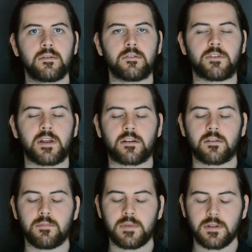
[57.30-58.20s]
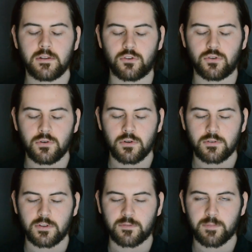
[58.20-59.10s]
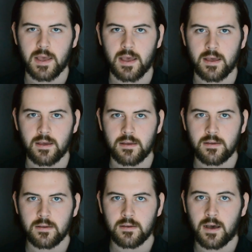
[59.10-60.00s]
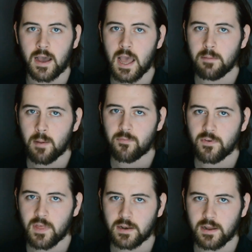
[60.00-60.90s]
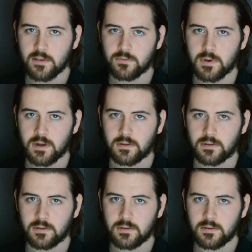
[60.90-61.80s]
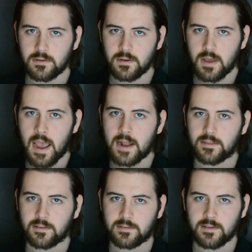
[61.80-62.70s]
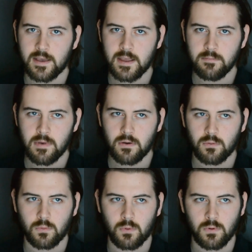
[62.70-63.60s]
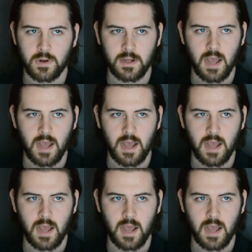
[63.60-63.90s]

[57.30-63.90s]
Gentlemen, do not despair. I am up for that as well. And the same warning